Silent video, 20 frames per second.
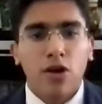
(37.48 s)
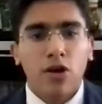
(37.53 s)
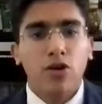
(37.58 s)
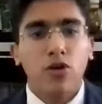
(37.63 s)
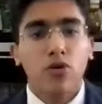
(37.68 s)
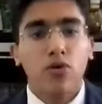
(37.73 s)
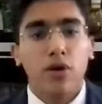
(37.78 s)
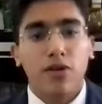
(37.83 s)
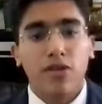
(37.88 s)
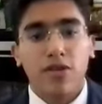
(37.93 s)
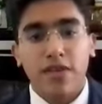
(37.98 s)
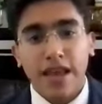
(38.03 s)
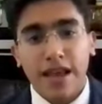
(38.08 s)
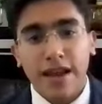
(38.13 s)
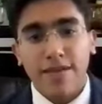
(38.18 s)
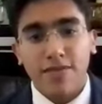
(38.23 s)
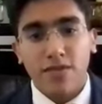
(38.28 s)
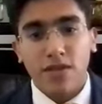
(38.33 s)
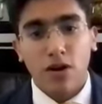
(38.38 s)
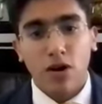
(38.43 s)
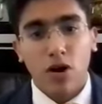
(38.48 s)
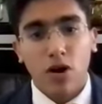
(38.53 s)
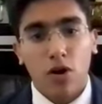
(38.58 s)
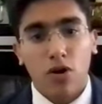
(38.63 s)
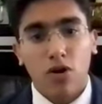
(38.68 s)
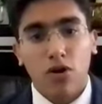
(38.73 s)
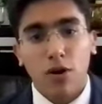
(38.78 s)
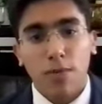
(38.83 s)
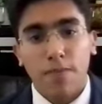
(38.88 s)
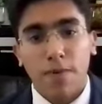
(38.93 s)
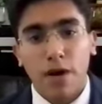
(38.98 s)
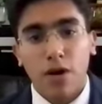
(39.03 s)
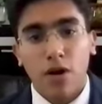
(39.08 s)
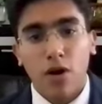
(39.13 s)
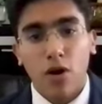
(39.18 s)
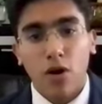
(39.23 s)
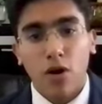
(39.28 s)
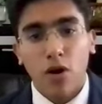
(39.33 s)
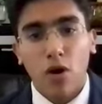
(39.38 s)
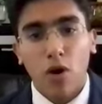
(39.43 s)
You received the
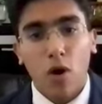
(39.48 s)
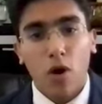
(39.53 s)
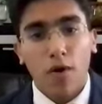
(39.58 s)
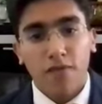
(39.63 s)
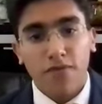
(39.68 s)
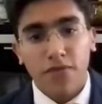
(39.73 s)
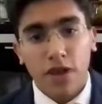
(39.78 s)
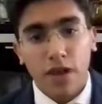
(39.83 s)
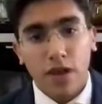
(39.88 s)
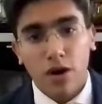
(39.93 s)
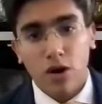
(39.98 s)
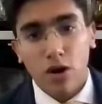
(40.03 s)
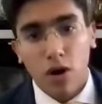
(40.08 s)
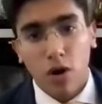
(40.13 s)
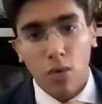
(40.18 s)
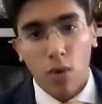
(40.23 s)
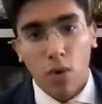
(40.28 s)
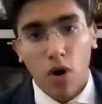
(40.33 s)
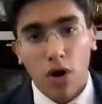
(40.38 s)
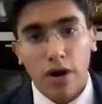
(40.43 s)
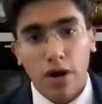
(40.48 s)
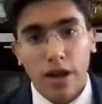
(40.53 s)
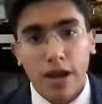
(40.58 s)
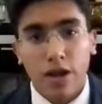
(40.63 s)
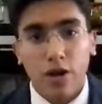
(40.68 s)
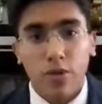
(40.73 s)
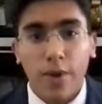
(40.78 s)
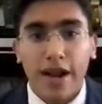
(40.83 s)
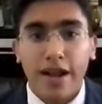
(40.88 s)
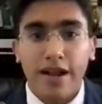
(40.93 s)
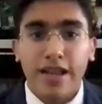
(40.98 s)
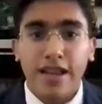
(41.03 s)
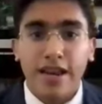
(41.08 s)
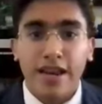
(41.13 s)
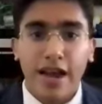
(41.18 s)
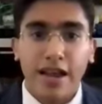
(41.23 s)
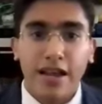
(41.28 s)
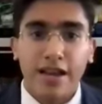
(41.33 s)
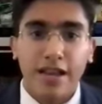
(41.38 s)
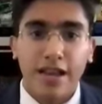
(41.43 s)
Entrepreneur of the Year Award in
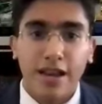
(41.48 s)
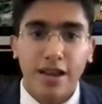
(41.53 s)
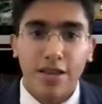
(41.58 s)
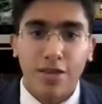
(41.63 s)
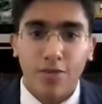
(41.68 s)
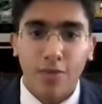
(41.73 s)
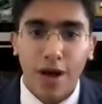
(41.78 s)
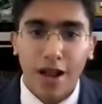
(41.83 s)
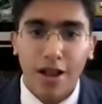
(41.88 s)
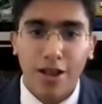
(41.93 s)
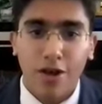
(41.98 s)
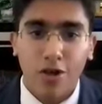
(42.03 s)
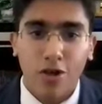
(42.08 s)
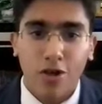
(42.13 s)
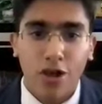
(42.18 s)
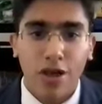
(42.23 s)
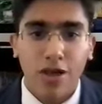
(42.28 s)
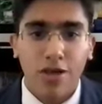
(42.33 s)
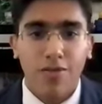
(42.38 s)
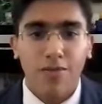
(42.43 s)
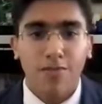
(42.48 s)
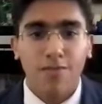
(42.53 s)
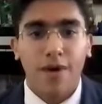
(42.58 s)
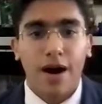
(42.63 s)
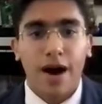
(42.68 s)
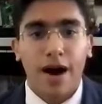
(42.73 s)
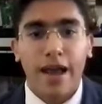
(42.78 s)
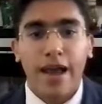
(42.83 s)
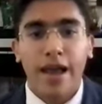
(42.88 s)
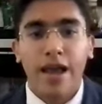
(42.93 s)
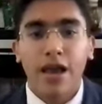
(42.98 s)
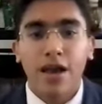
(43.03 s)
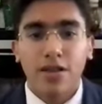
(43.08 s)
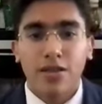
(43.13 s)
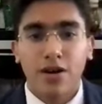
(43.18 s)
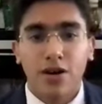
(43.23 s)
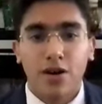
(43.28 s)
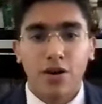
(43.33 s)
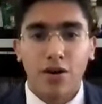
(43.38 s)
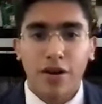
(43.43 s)
2019 as well, Yashish, by
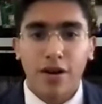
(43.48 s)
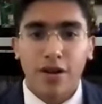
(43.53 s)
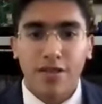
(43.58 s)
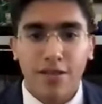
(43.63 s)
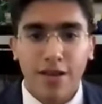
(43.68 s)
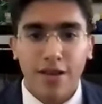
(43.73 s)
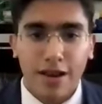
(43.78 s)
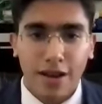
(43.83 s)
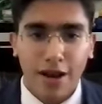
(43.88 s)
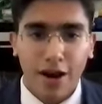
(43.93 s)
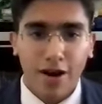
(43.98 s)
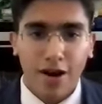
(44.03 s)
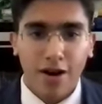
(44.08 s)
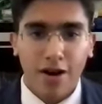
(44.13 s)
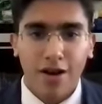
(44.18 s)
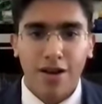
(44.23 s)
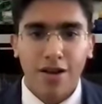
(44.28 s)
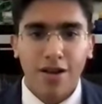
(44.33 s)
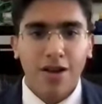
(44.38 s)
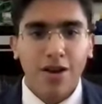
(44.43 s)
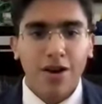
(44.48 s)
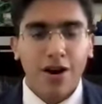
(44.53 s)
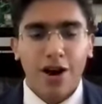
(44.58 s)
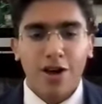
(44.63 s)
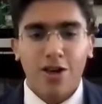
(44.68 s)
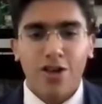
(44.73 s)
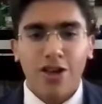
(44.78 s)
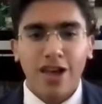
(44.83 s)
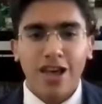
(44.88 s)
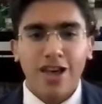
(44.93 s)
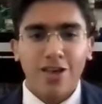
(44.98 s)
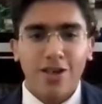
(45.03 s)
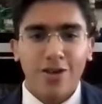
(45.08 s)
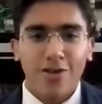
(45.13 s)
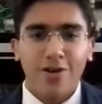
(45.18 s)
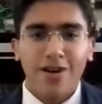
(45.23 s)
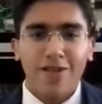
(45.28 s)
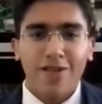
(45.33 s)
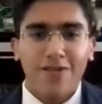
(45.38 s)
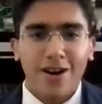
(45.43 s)
the Ernst & Young. Yashish,
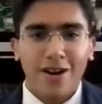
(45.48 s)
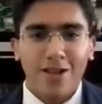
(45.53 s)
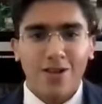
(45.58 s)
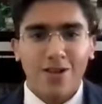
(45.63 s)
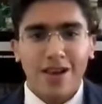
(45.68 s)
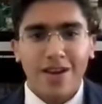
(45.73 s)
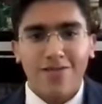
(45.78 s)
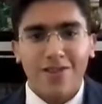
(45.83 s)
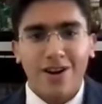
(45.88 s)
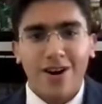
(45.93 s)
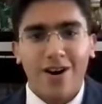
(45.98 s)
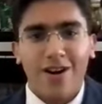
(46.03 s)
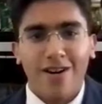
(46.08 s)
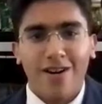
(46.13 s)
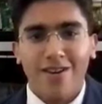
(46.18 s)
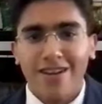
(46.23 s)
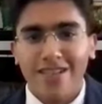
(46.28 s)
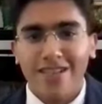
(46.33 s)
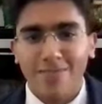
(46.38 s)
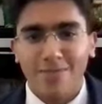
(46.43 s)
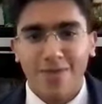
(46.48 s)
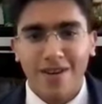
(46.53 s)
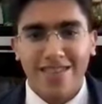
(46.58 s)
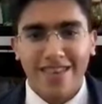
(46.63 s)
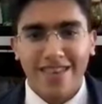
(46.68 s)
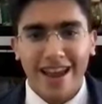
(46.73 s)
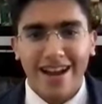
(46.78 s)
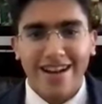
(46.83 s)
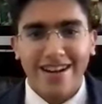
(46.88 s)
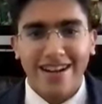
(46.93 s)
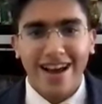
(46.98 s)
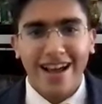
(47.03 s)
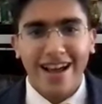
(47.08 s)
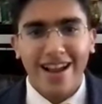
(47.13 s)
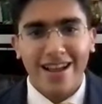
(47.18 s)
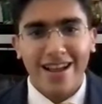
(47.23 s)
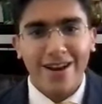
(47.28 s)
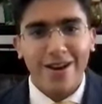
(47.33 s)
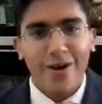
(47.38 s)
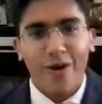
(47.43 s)
you have achieved 100th percentile
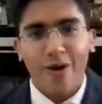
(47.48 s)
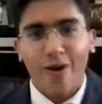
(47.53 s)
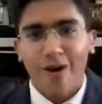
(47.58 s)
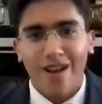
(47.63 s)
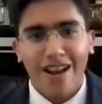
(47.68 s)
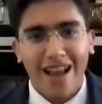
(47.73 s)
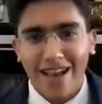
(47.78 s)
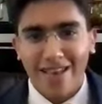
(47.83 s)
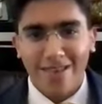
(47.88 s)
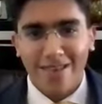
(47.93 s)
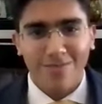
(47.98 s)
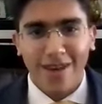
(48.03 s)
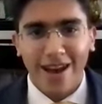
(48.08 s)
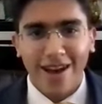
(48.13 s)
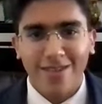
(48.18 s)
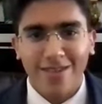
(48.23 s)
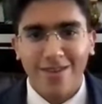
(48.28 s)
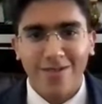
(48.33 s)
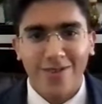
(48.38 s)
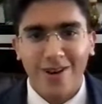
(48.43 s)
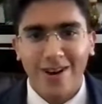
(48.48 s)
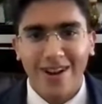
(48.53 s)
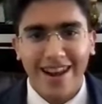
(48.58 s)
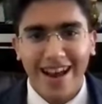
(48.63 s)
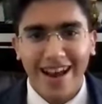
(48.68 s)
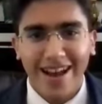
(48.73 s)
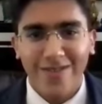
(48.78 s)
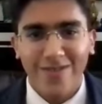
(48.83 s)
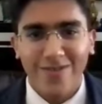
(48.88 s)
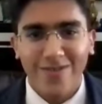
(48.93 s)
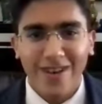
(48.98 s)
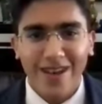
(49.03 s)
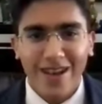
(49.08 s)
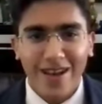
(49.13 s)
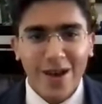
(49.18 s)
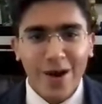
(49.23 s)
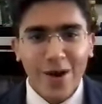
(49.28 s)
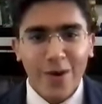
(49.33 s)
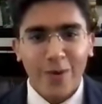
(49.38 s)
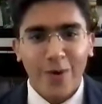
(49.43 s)
in all aspects of your life.
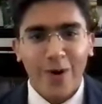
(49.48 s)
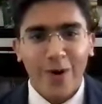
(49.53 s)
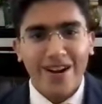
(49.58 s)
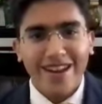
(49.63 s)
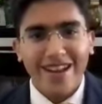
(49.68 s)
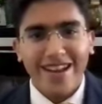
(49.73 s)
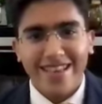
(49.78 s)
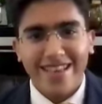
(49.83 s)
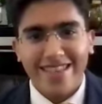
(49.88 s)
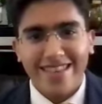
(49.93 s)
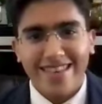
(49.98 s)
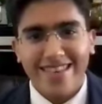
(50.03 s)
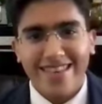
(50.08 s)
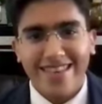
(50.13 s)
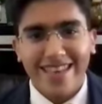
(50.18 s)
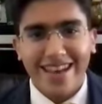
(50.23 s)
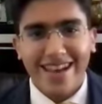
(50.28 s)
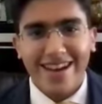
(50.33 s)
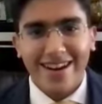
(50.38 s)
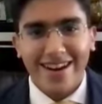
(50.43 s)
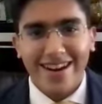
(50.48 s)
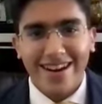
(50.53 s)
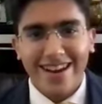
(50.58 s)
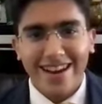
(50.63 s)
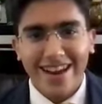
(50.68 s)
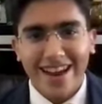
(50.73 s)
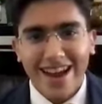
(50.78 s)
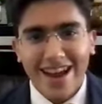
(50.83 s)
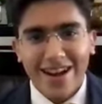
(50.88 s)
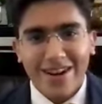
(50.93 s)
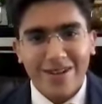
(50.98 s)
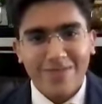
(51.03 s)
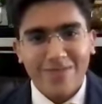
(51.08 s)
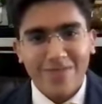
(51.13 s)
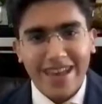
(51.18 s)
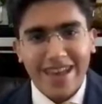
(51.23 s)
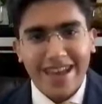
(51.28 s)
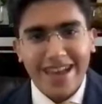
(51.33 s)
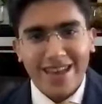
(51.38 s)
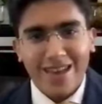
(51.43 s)
What is the secret to
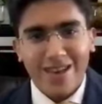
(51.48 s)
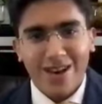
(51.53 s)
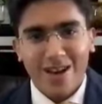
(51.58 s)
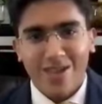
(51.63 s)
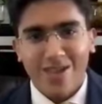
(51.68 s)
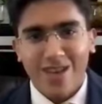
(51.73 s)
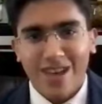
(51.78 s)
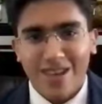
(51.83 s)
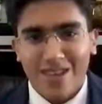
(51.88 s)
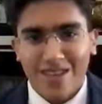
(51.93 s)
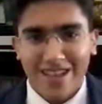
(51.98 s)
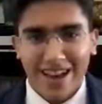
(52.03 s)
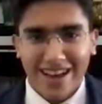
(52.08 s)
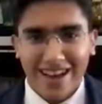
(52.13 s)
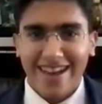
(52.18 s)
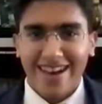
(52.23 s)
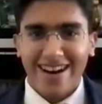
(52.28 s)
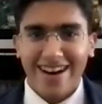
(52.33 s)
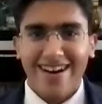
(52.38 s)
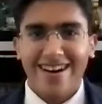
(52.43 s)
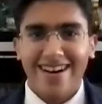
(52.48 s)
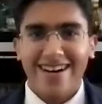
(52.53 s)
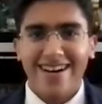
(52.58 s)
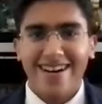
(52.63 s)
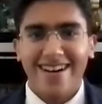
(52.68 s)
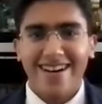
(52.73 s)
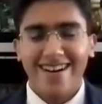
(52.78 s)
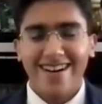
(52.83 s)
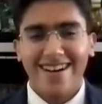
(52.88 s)
being Yashish Dahiya?